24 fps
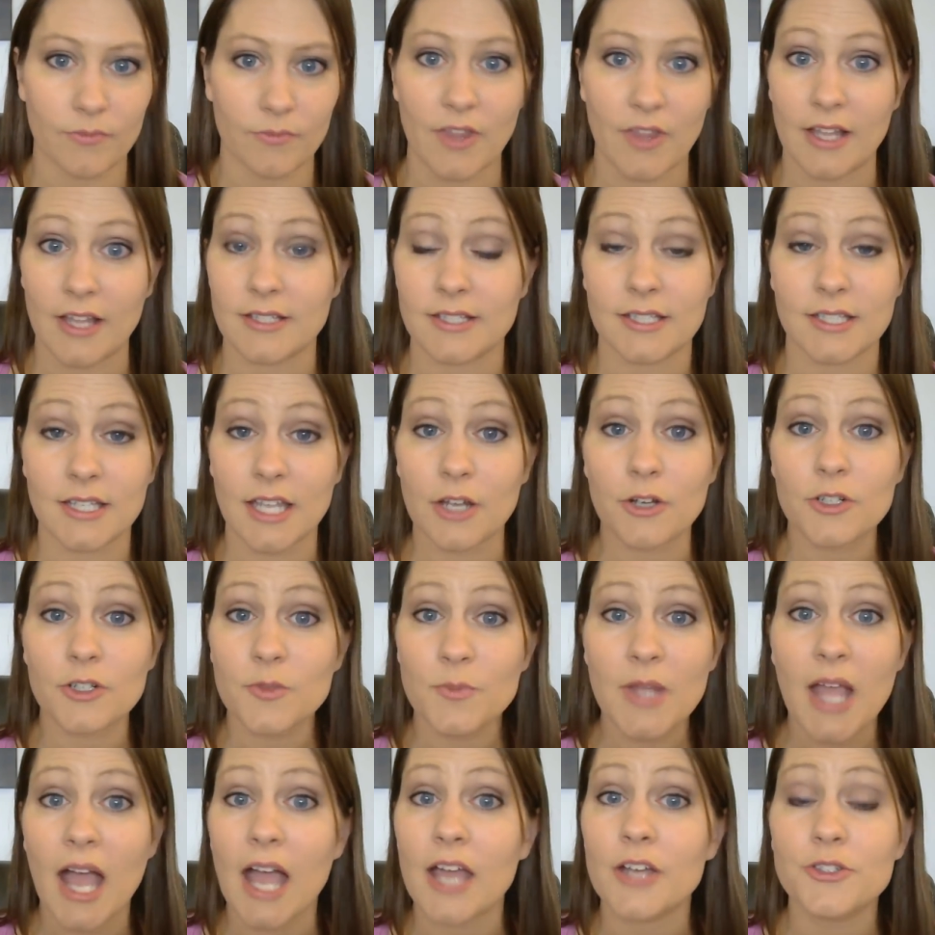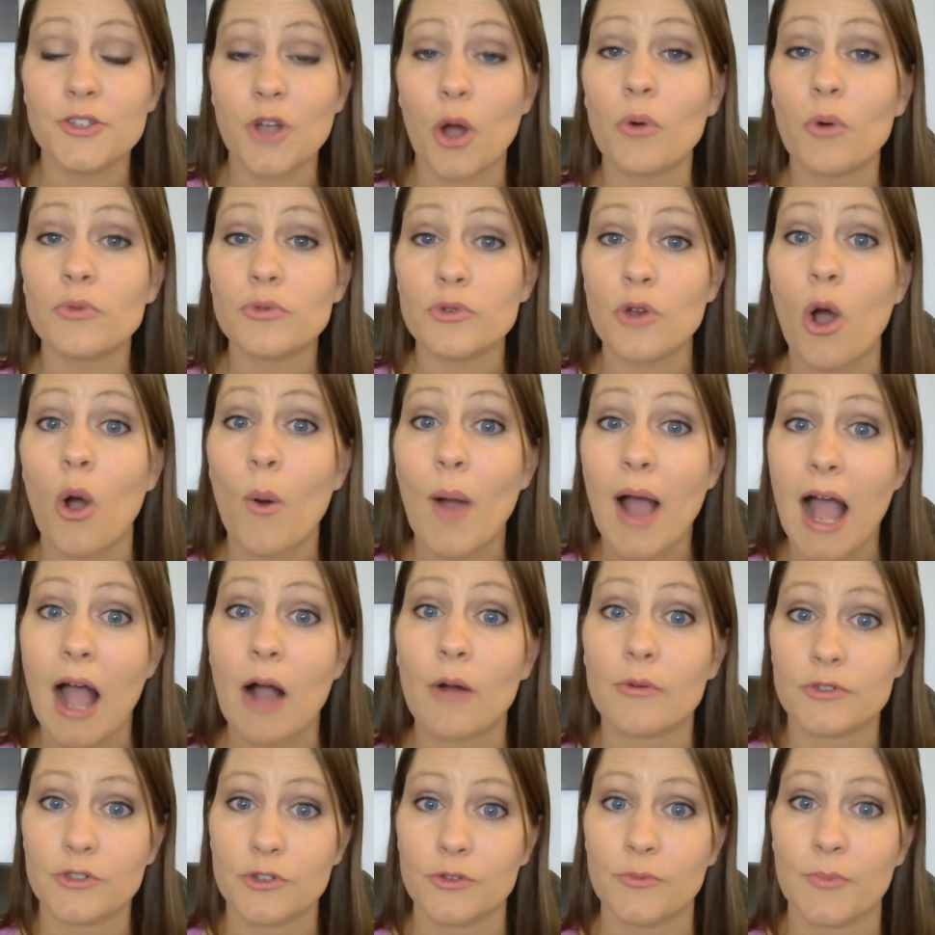That scares me. I don't know
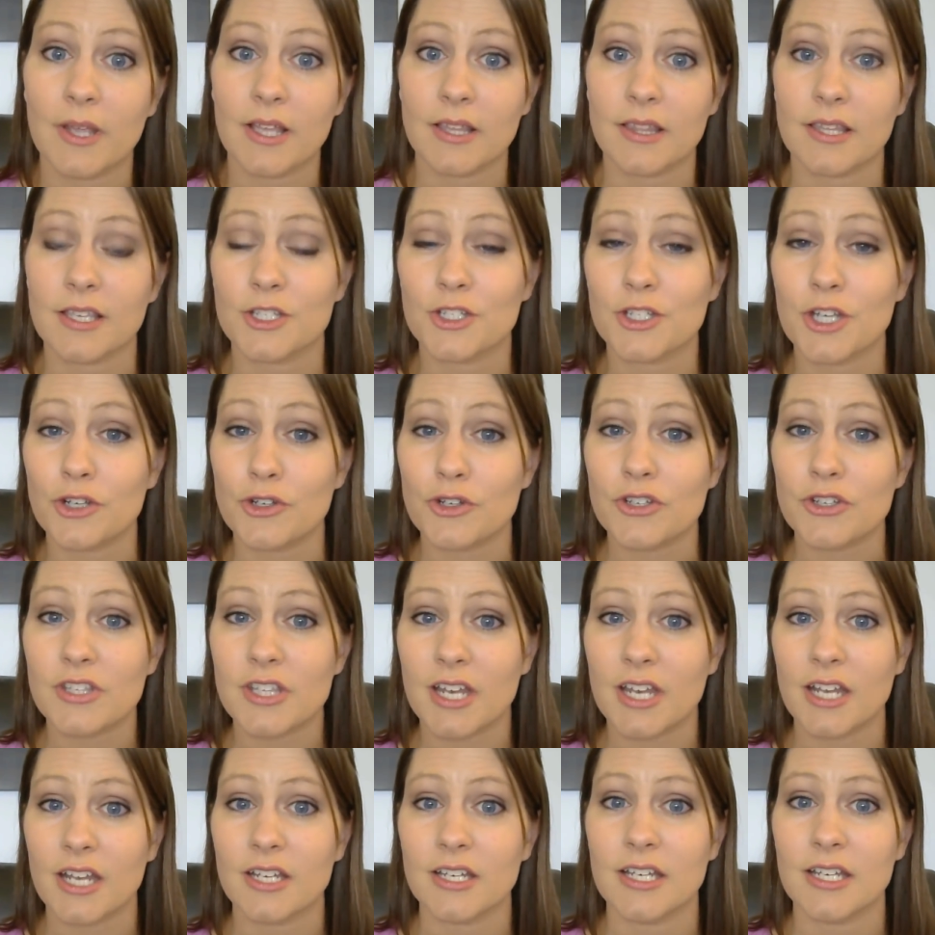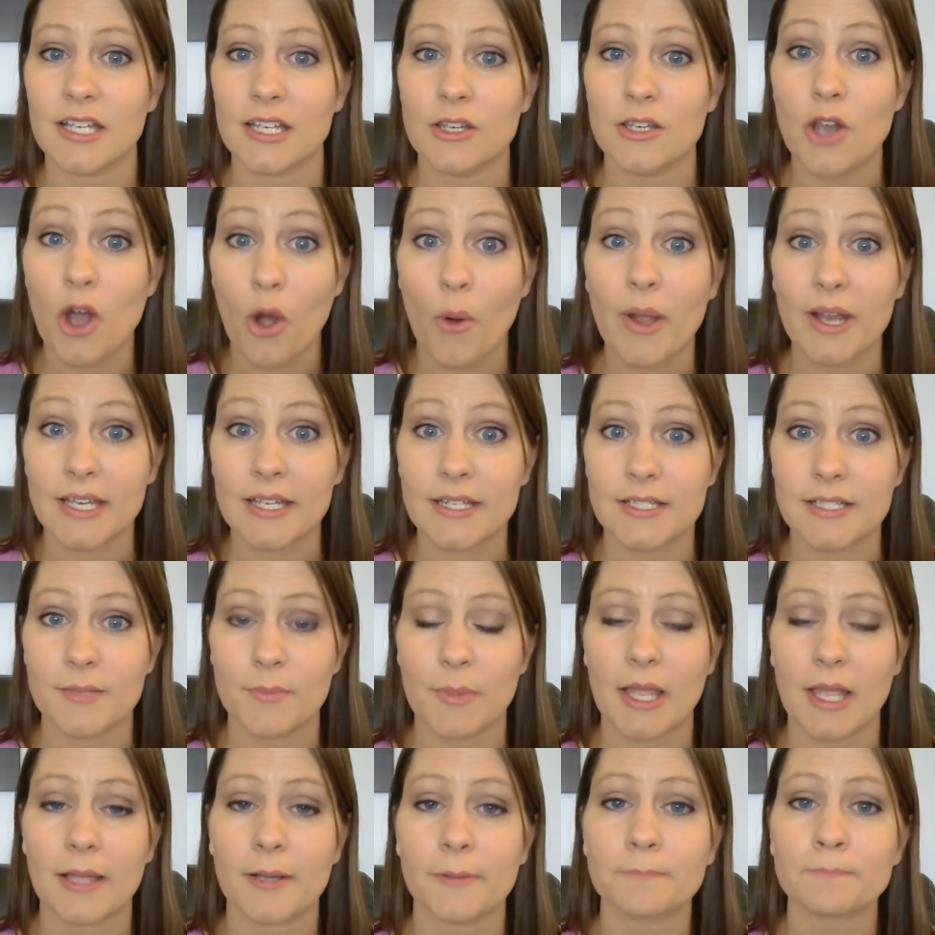how to make these changes that I know I need
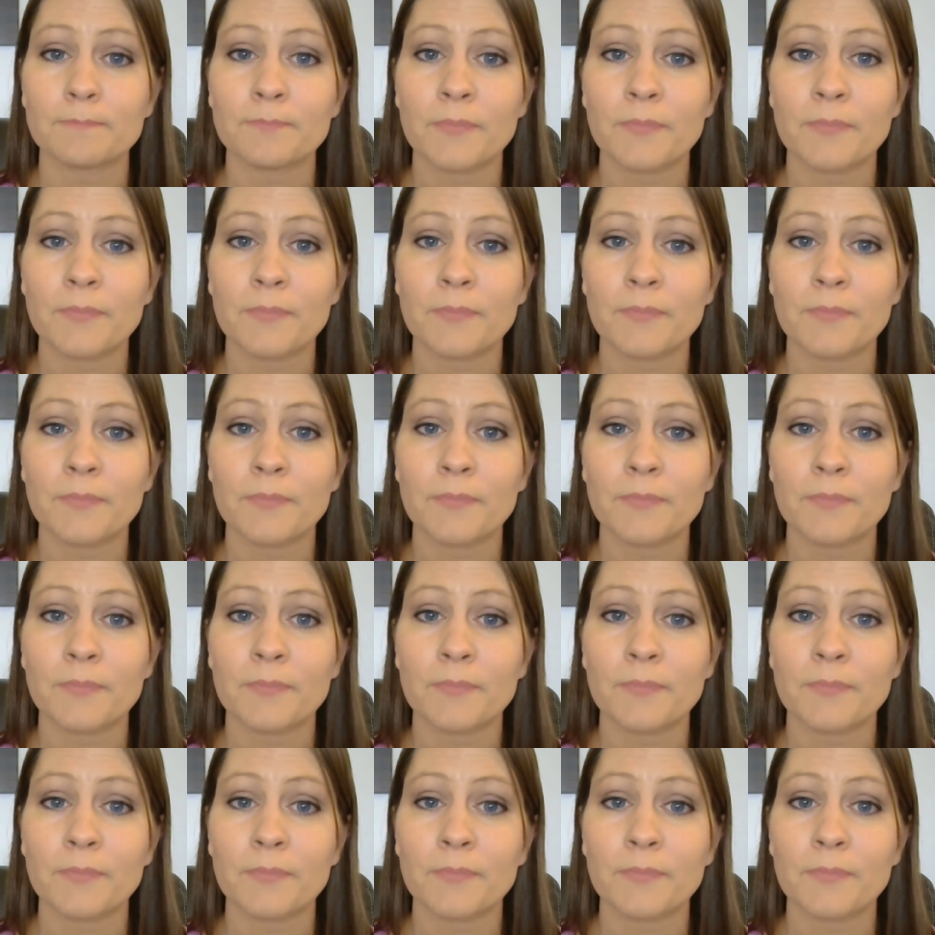to make.